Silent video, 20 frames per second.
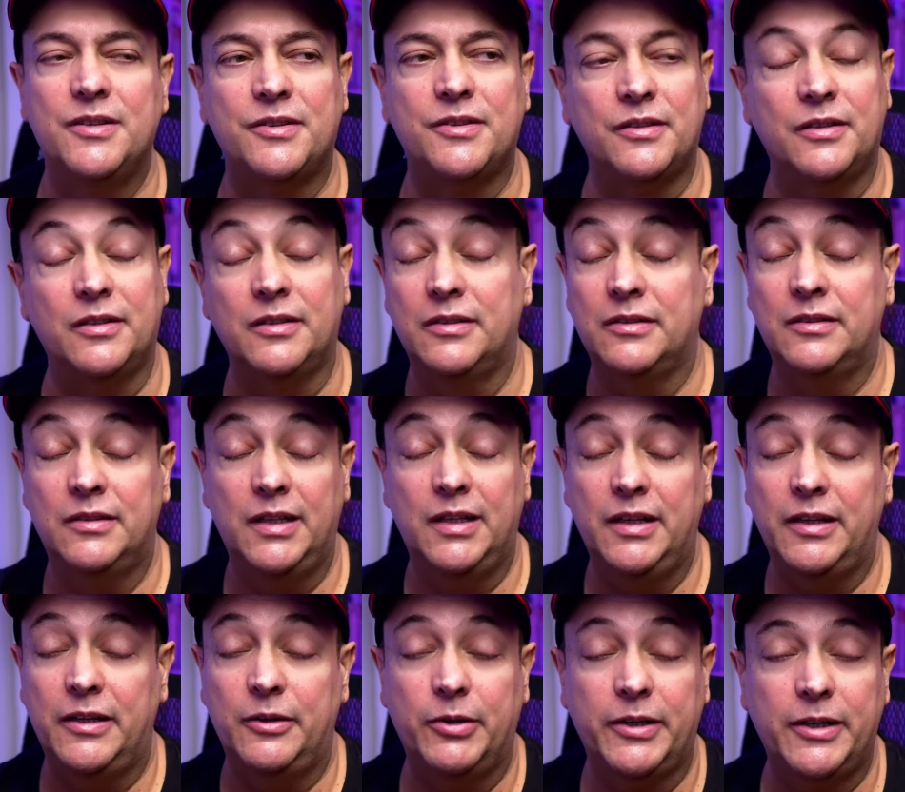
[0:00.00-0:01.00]
So
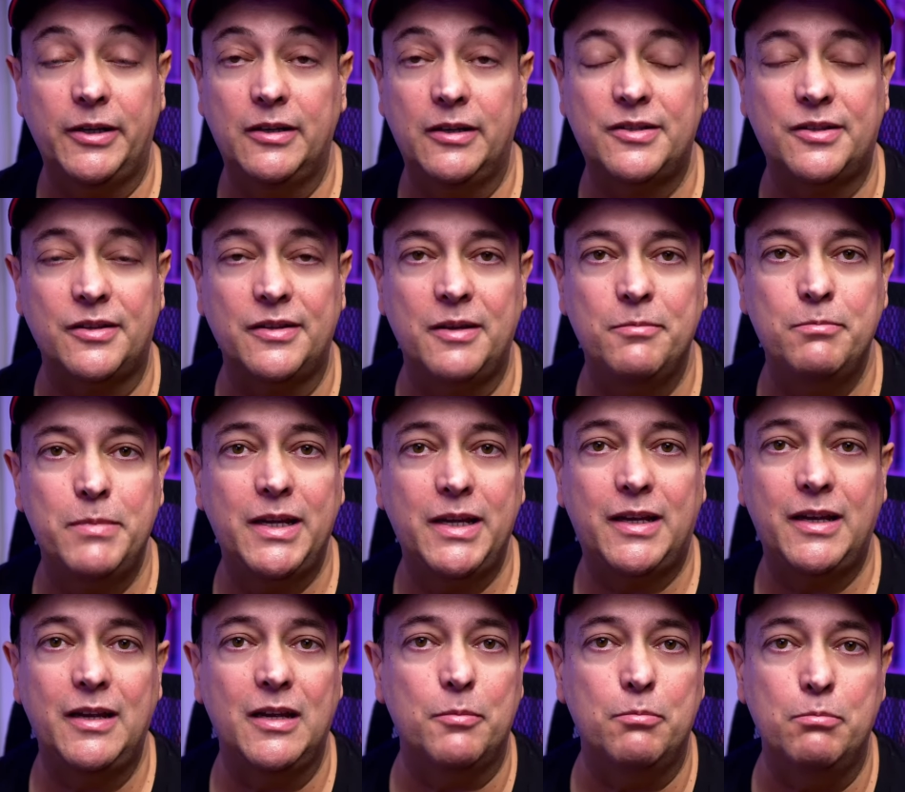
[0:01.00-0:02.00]
anyway, so they're
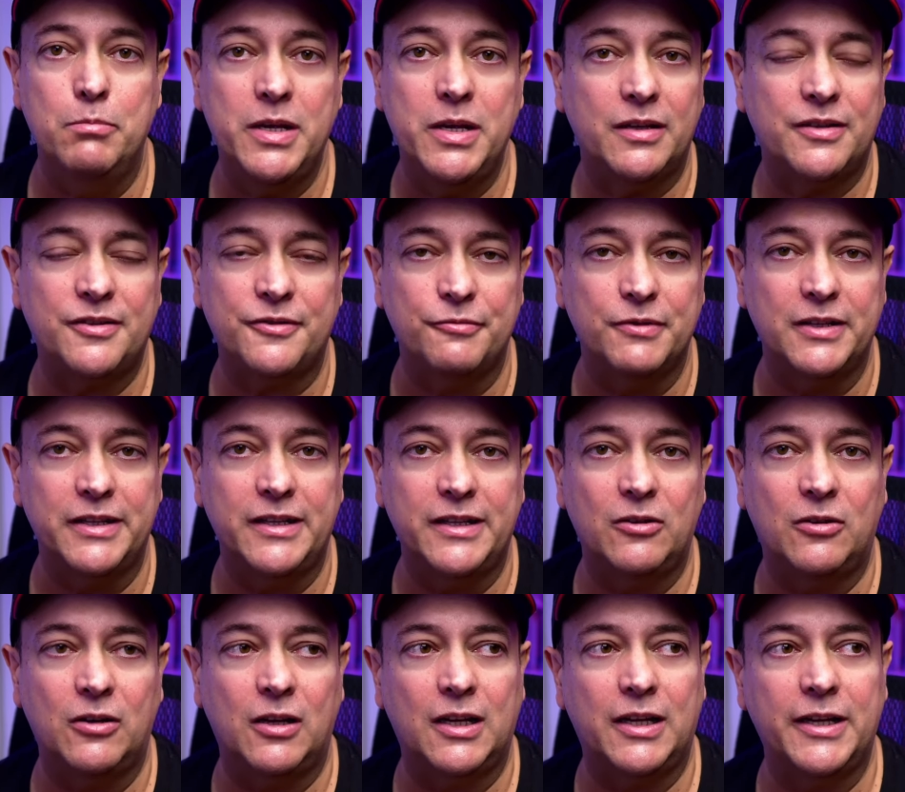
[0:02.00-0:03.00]
making a mess
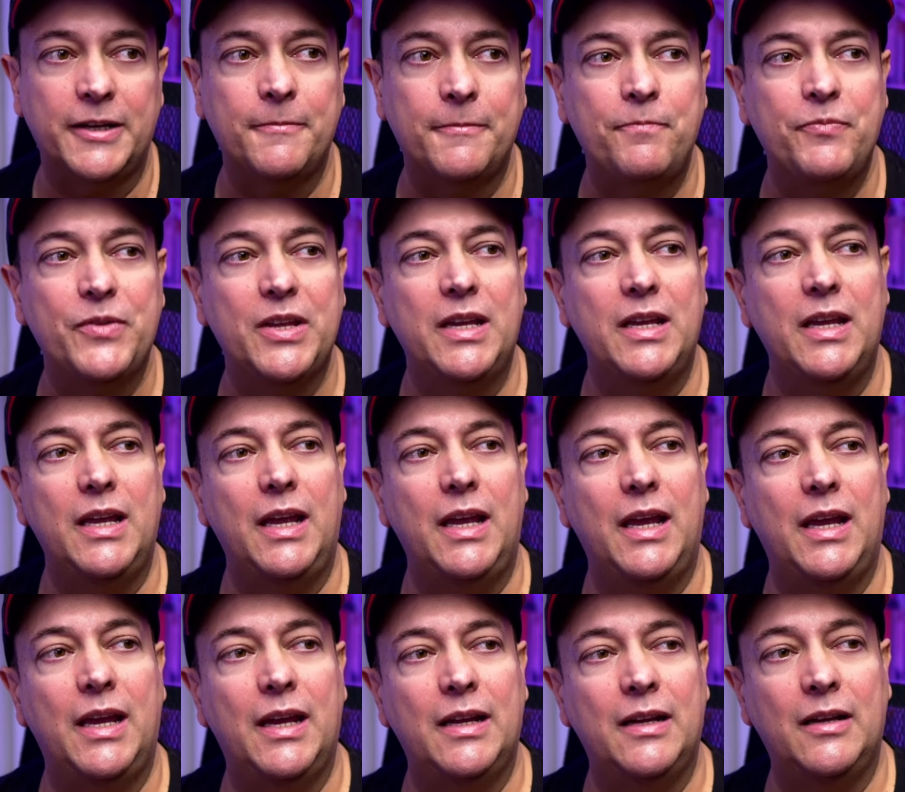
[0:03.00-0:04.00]
really online
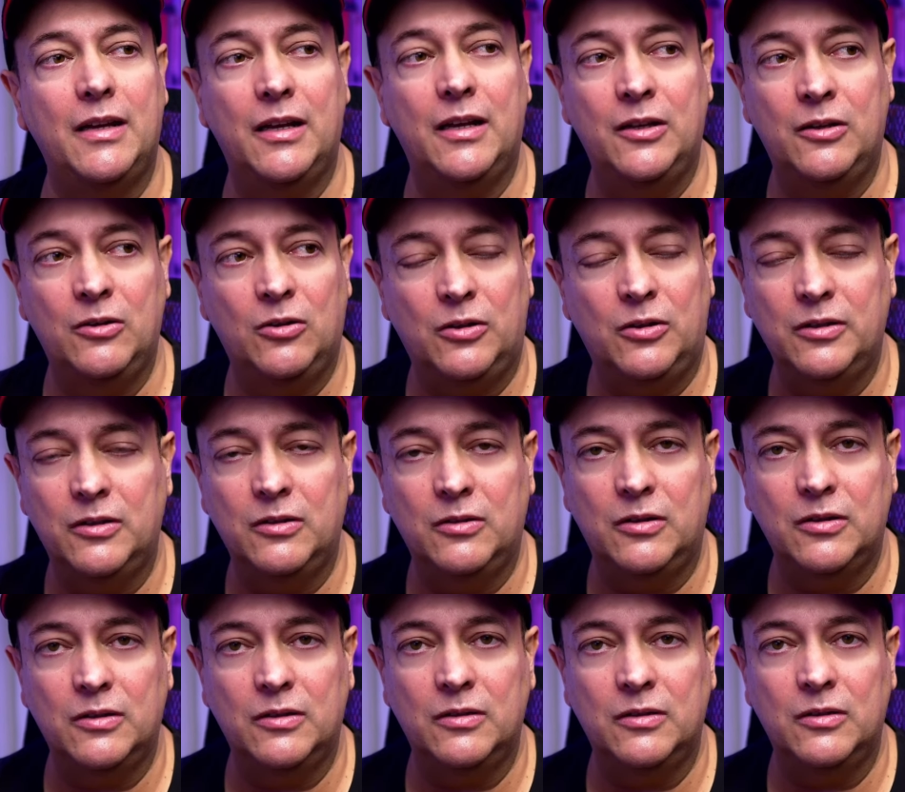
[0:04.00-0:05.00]
and
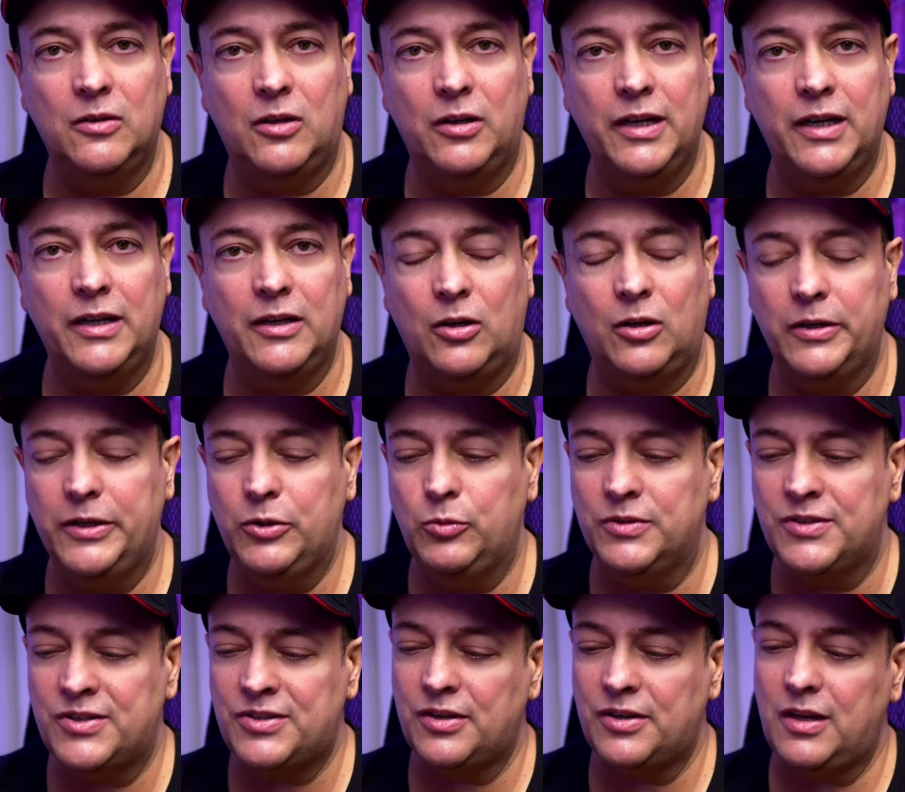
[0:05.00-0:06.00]
at
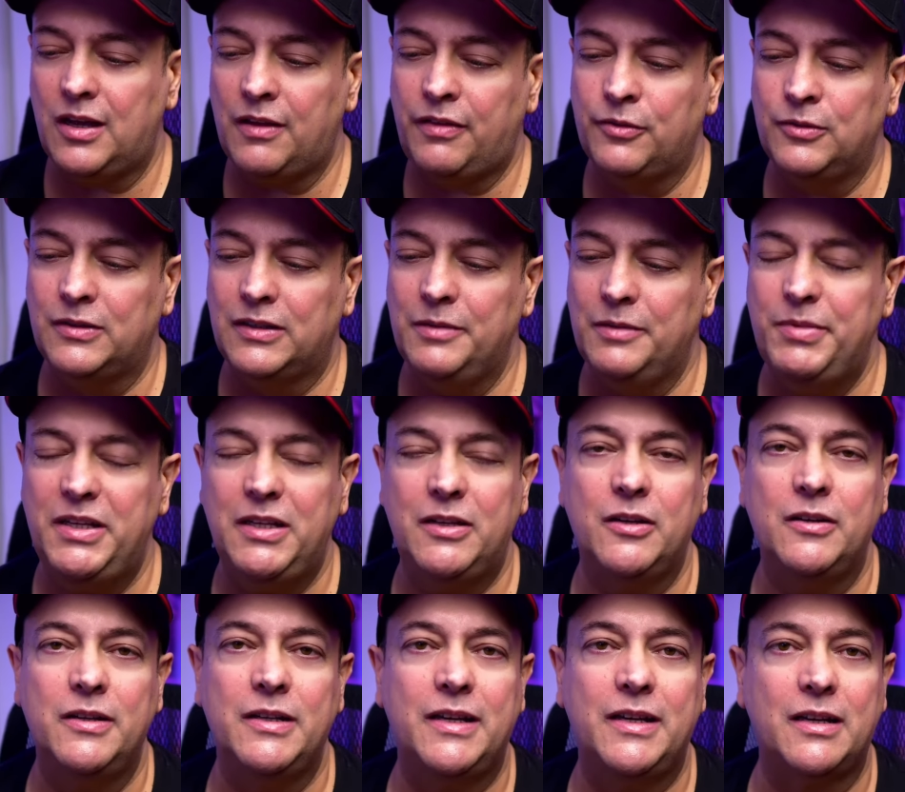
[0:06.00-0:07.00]
Hollywood. So I thought, let me
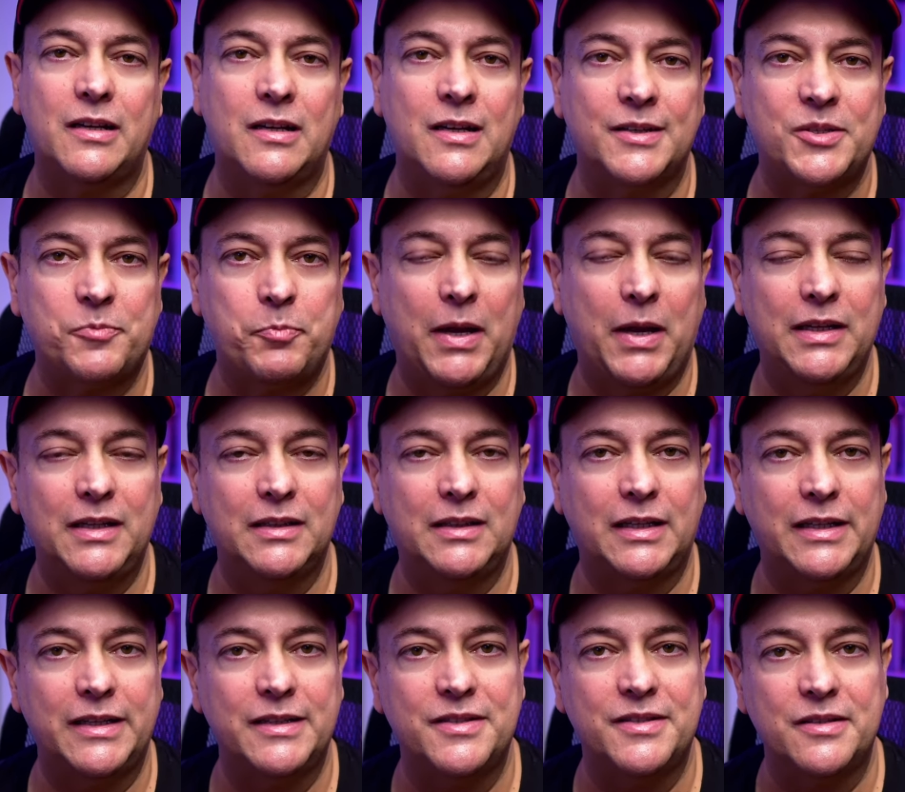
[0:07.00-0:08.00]
go and get a nice
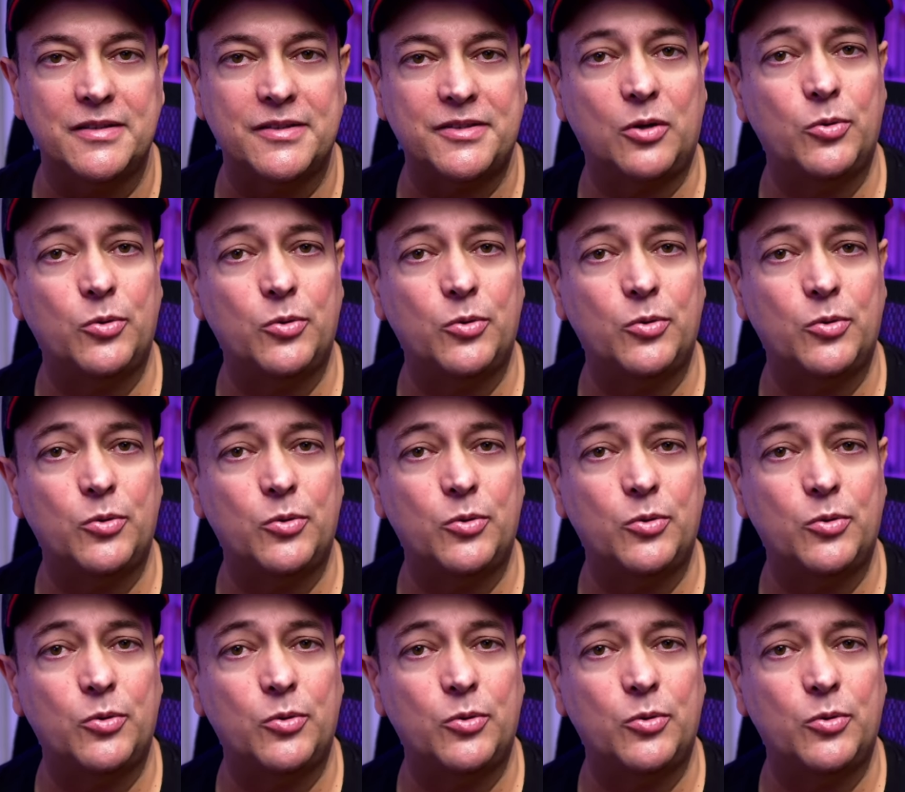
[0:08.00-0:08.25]
palate cleanser.